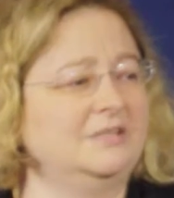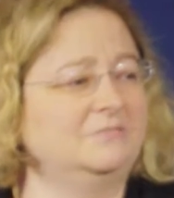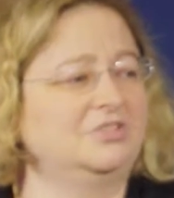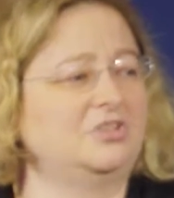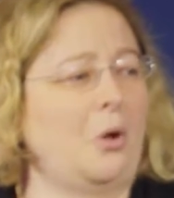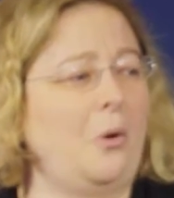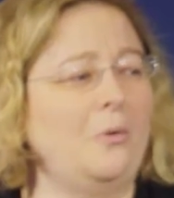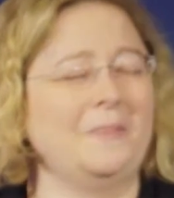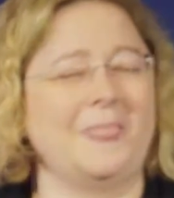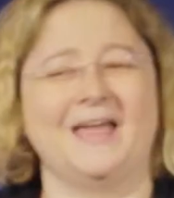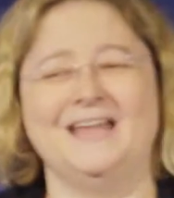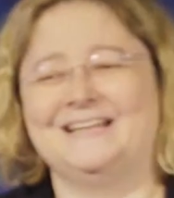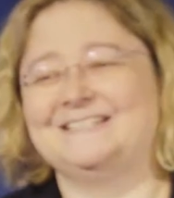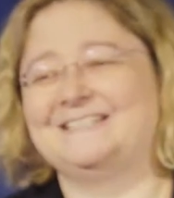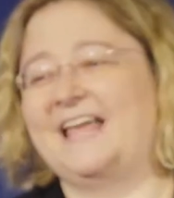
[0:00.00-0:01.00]
teams don't.
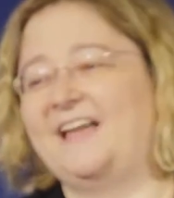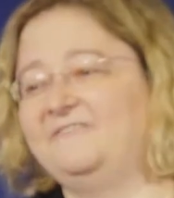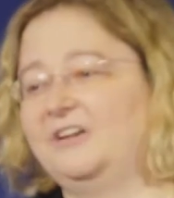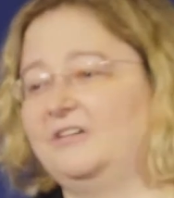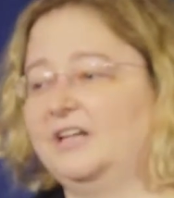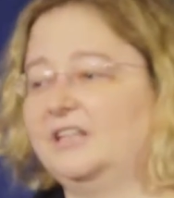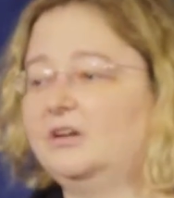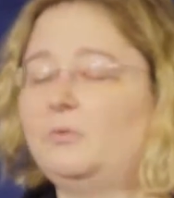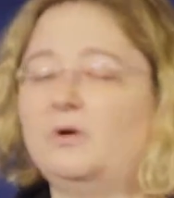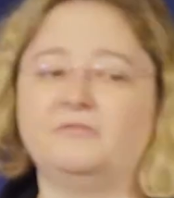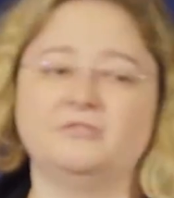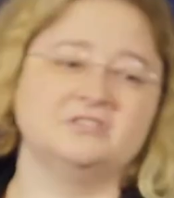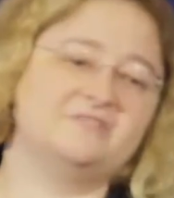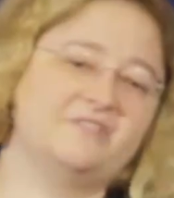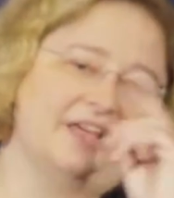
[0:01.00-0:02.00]
Like, is that fair either? Well,
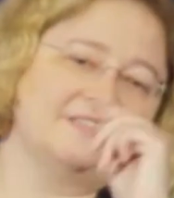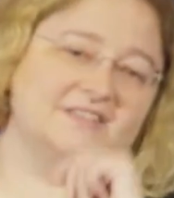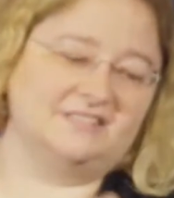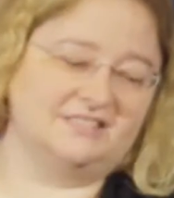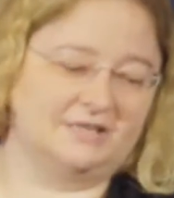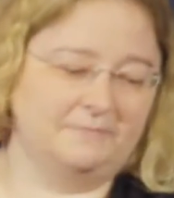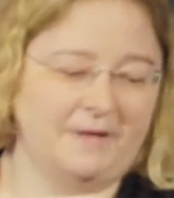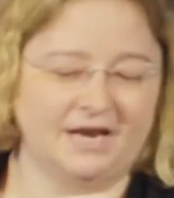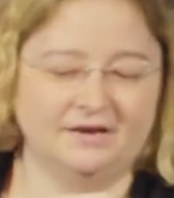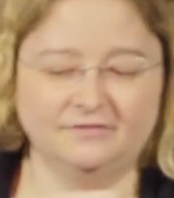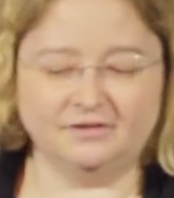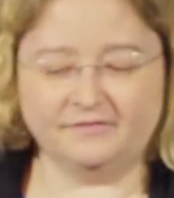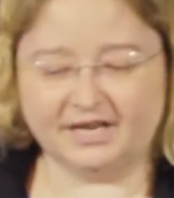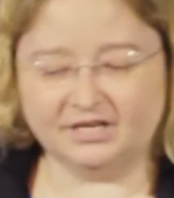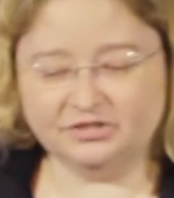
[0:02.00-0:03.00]
first of all, that's a
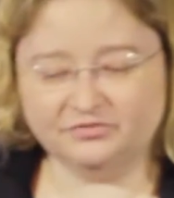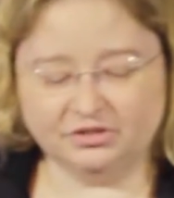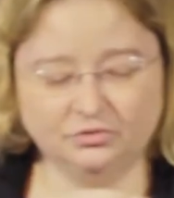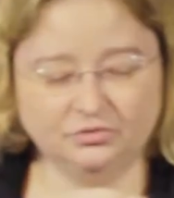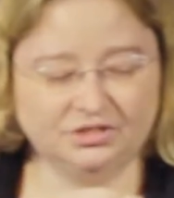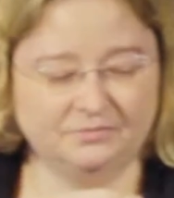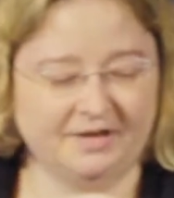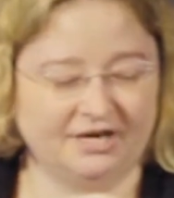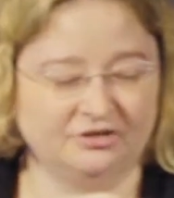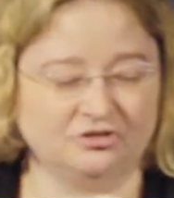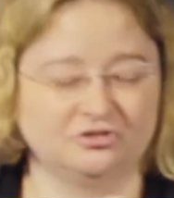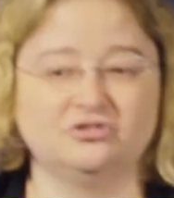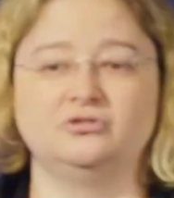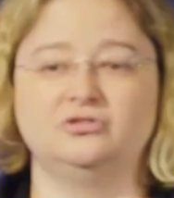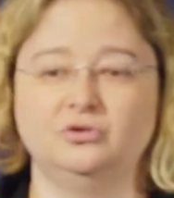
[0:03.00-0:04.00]
competitive advantage for you as a
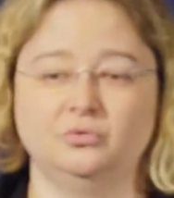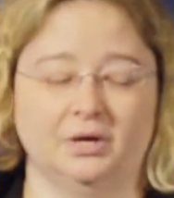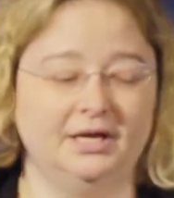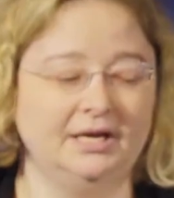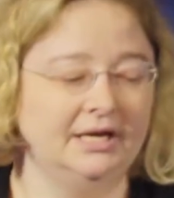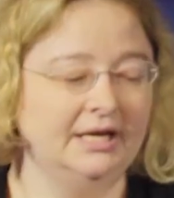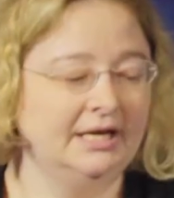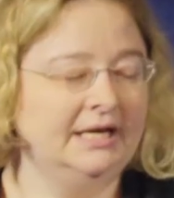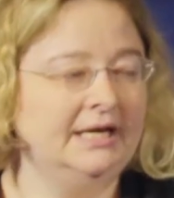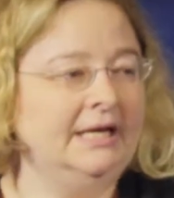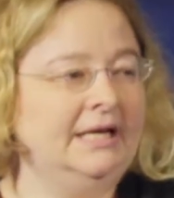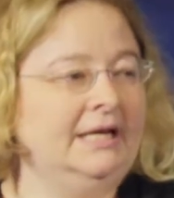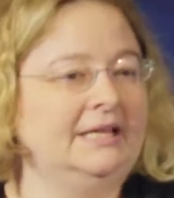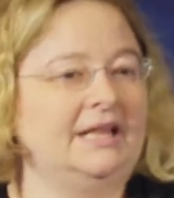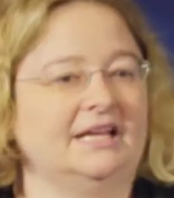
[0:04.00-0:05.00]
manager, so do it.
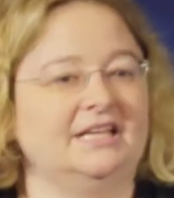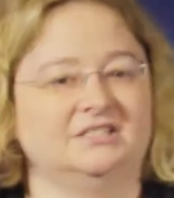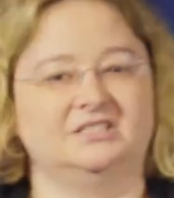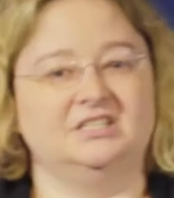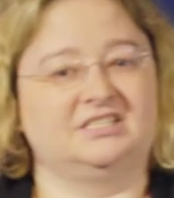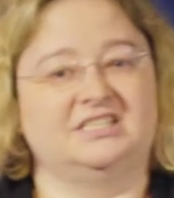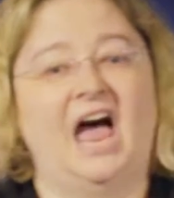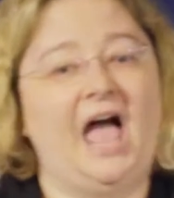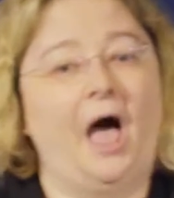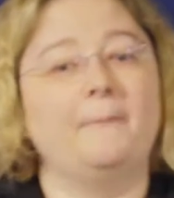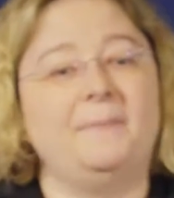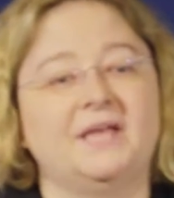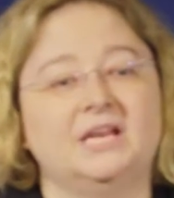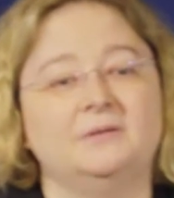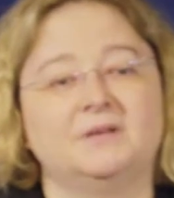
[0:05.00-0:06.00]
Like, it's not
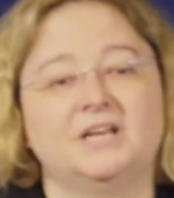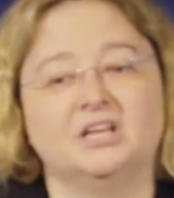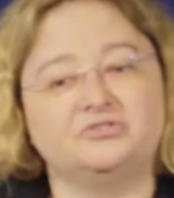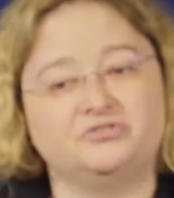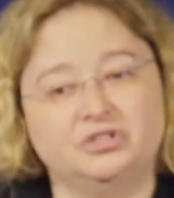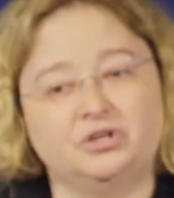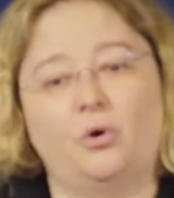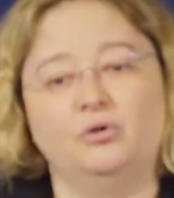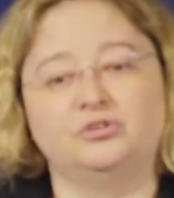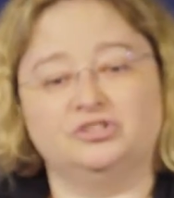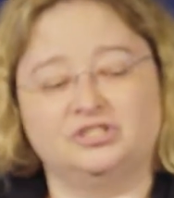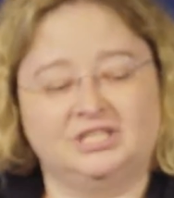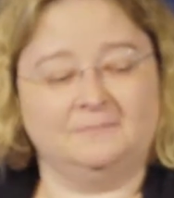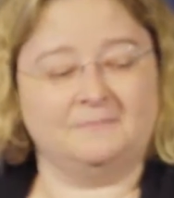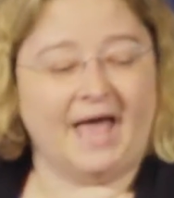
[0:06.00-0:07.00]
helping anybody else for you to hold
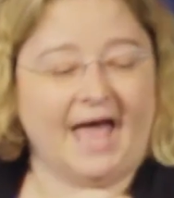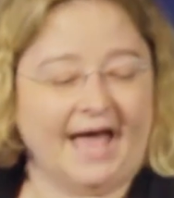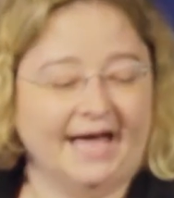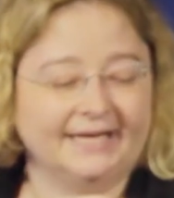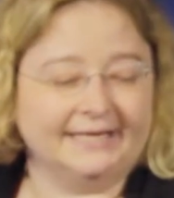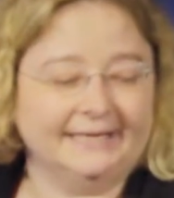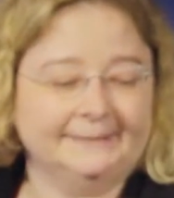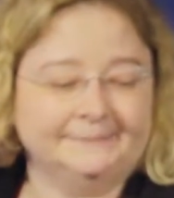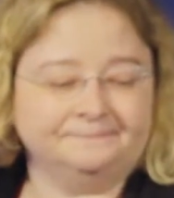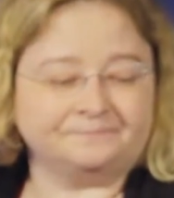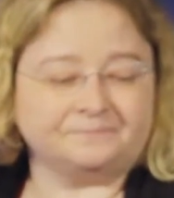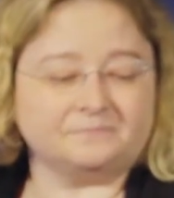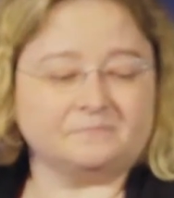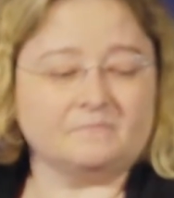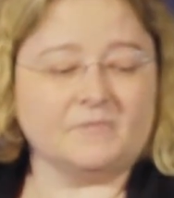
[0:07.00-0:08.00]
your team back.
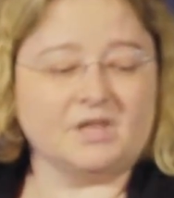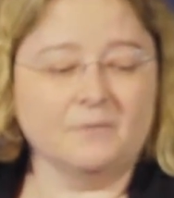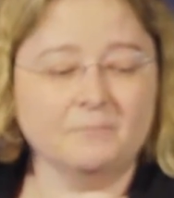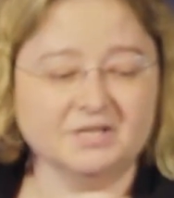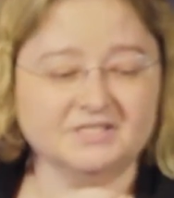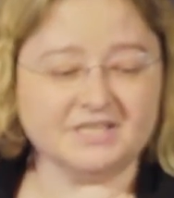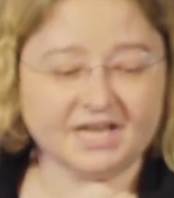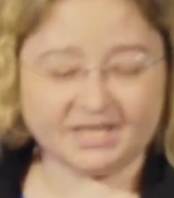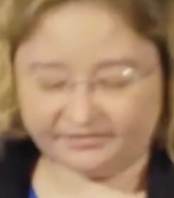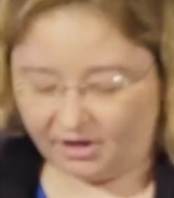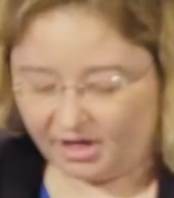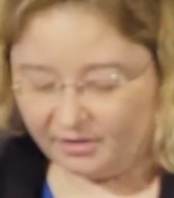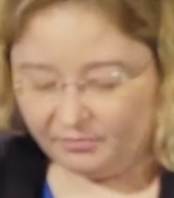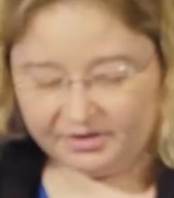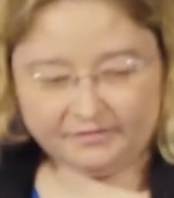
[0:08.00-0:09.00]
But second of
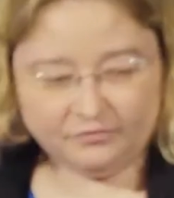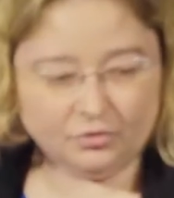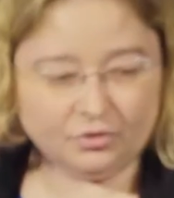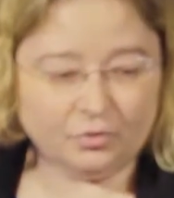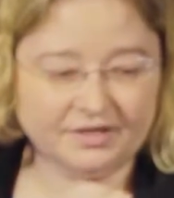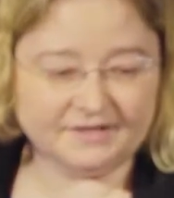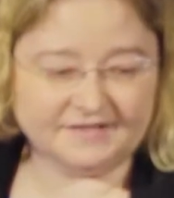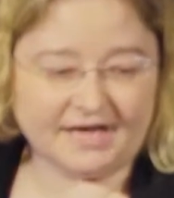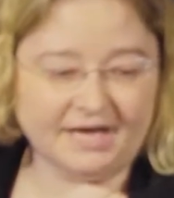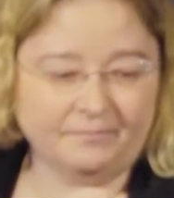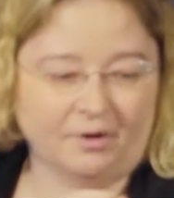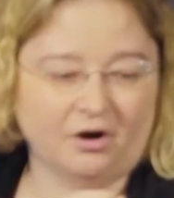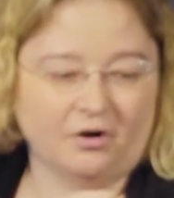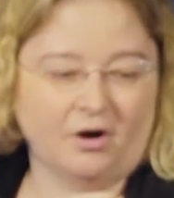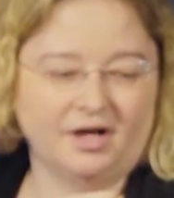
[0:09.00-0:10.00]
all, I will give you a quick
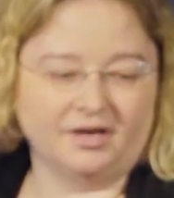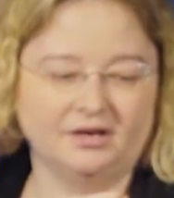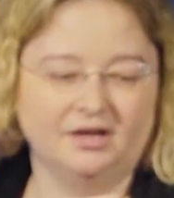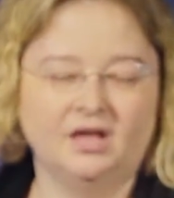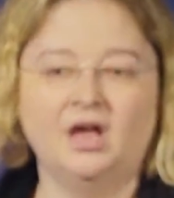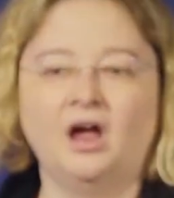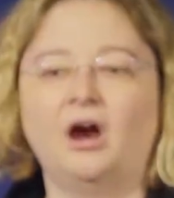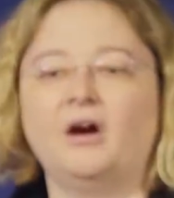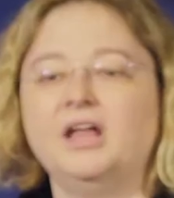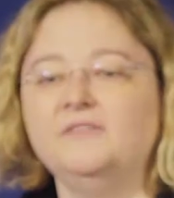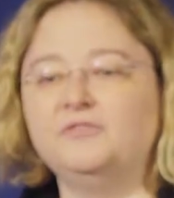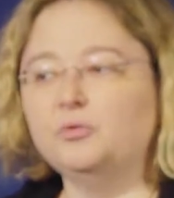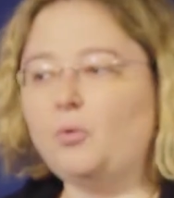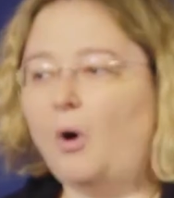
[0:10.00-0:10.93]
sidebar on, all right, if